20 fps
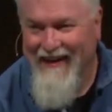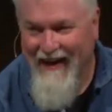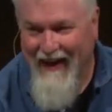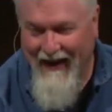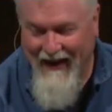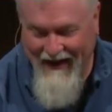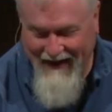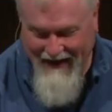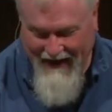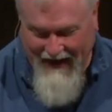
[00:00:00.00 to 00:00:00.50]

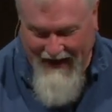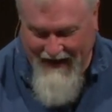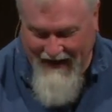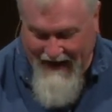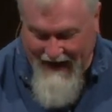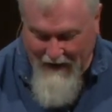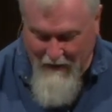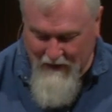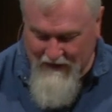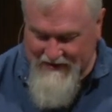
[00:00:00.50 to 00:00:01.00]

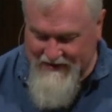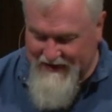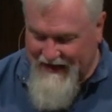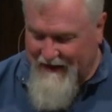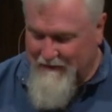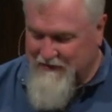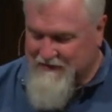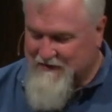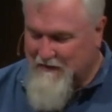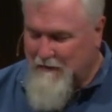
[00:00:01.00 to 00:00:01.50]
I wasn't
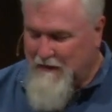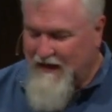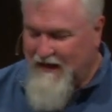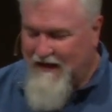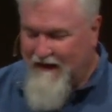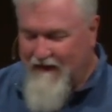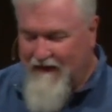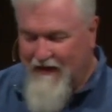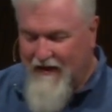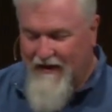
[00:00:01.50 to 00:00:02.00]
able to be
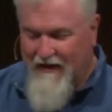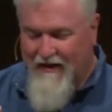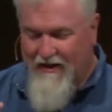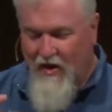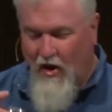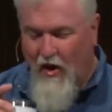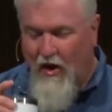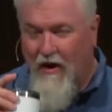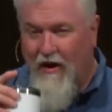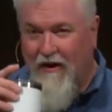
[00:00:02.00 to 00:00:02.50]
on the
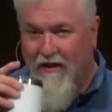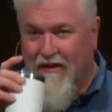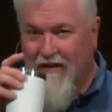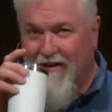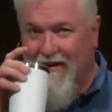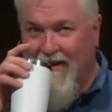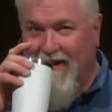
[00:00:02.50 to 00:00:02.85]
call.